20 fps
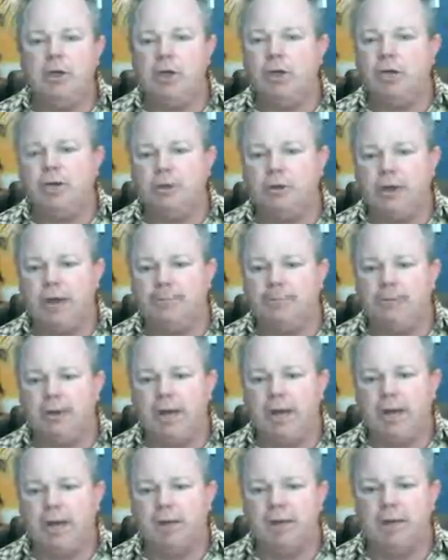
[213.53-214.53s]
know it's a great
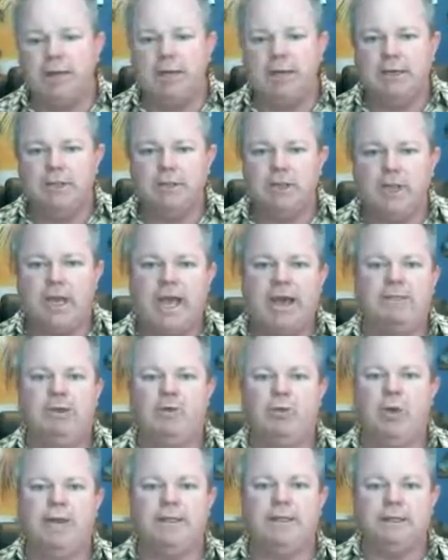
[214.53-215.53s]
product unless you have a
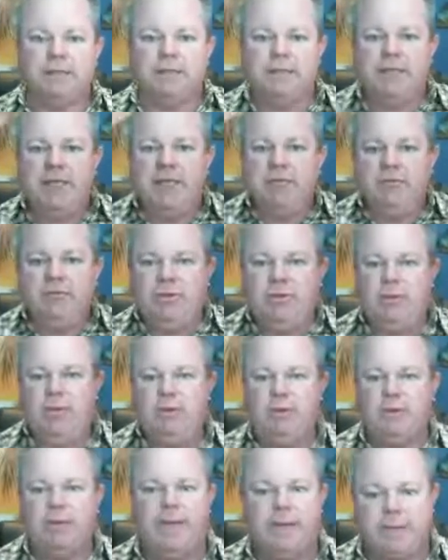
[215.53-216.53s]
great sales
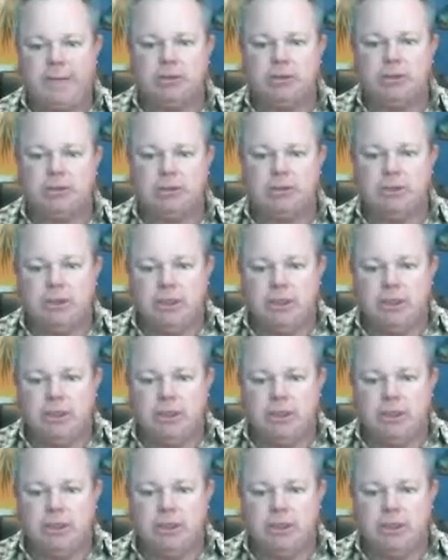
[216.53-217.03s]
video page?